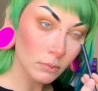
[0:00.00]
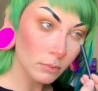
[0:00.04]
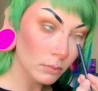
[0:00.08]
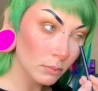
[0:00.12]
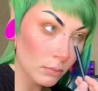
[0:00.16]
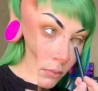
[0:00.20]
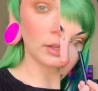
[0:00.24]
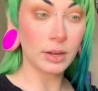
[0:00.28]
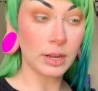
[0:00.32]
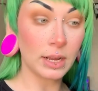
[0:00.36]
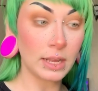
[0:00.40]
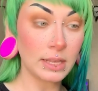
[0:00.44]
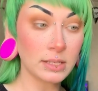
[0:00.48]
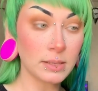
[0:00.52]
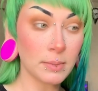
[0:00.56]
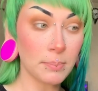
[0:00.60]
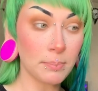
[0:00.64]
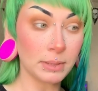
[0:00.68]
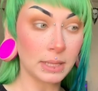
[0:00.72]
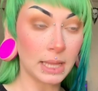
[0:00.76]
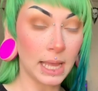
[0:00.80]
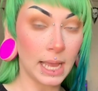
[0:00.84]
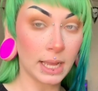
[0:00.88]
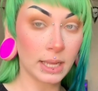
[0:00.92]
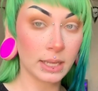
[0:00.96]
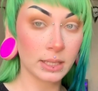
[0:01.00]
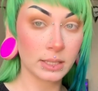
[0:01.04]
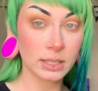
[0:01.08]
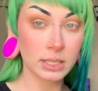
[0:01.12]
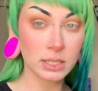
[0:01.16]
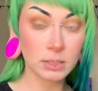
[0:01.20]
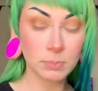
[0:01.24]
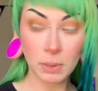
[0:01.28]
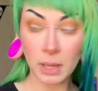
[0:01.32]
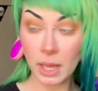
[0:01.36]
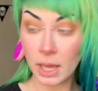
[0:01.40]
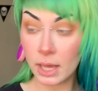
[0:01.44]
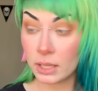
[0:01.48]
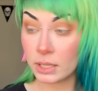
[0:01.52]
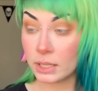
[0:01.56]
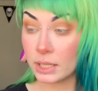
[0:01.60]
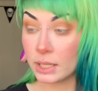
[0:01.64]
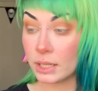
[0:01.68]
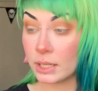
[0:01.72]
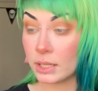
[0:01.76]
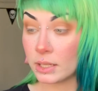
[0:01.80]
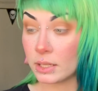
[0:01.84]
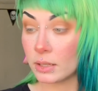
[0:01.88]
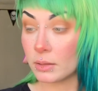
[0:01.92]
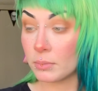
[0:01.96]
There is a black in this
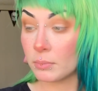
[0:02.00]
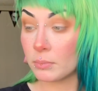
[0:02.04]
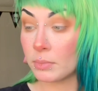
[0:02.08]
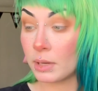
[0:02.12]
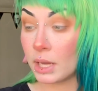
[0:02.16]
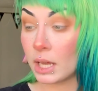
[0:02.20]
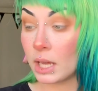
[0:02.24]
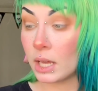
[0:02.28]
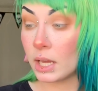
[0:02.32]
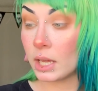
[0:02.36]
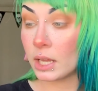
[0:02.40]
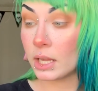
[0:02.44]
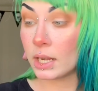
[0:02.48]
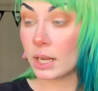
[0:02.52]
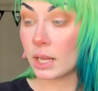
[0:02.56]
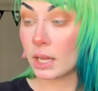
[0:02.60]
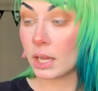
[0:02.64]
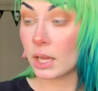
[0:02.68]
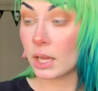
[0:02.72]
palette, but